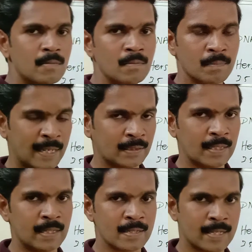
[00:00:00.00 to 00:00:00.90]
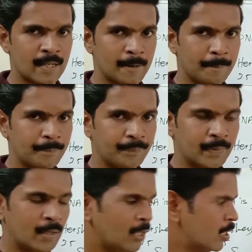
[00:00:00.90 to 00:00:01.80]
bacterial cell.
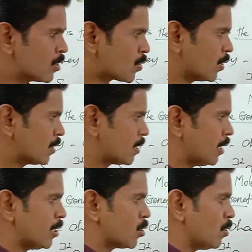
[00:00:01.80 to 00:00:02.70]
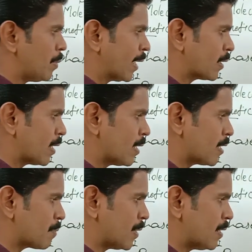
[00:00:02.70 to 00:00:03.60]
So the T2 bacterial
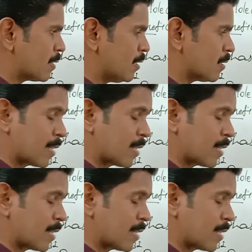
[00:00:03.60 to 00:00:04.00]
species,